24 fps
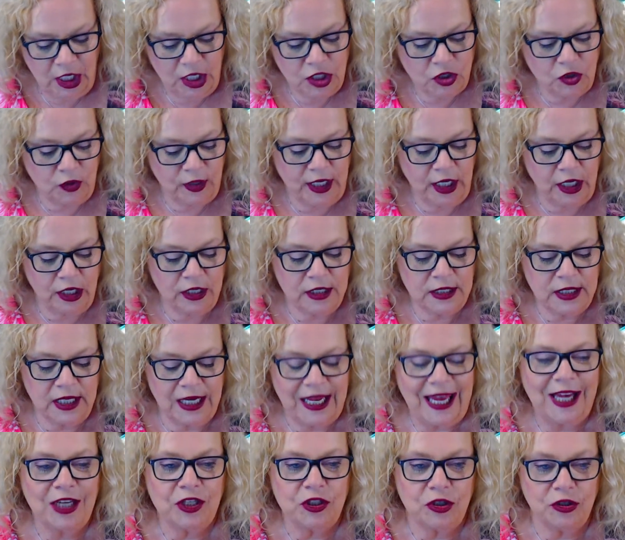So here's
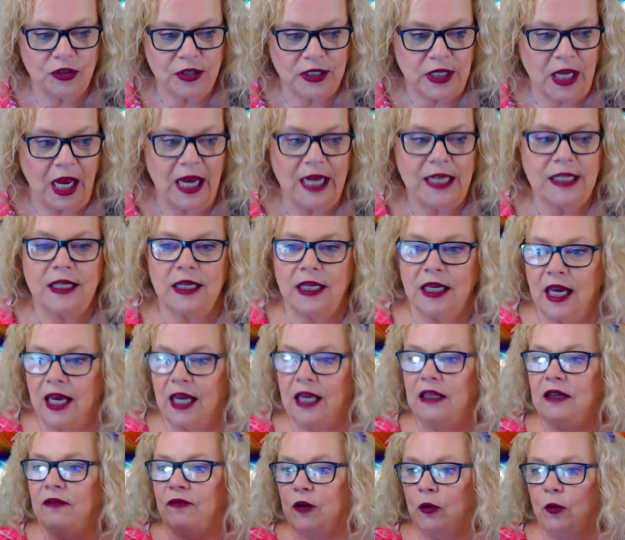an exercise
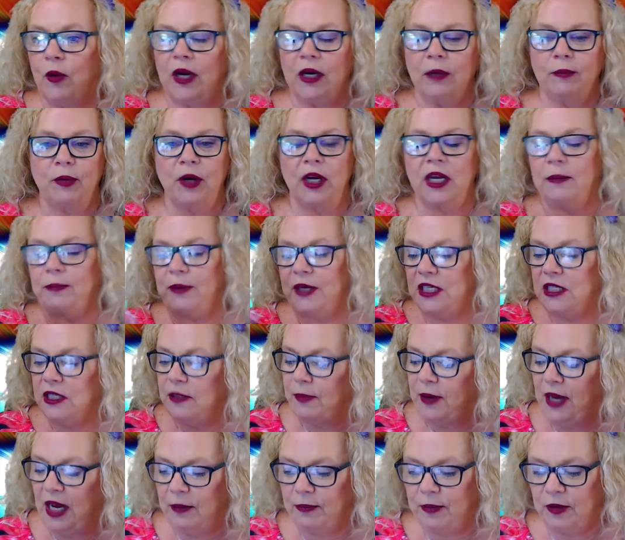again, if you want to bring a piece
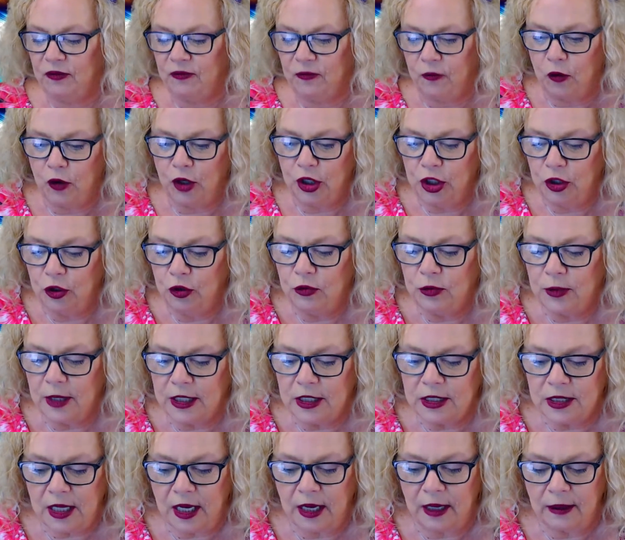of paper for you,
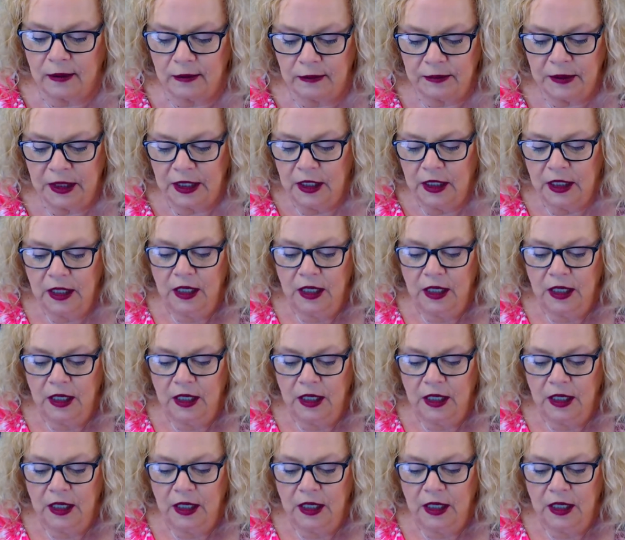because um,